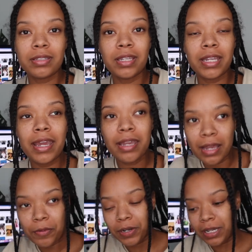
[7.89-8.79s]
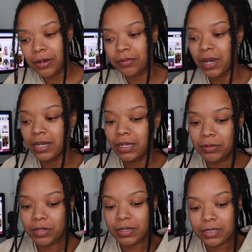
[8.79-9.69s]
Today, I wanna get ready
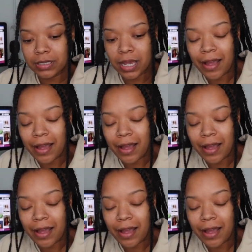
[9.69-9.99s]
because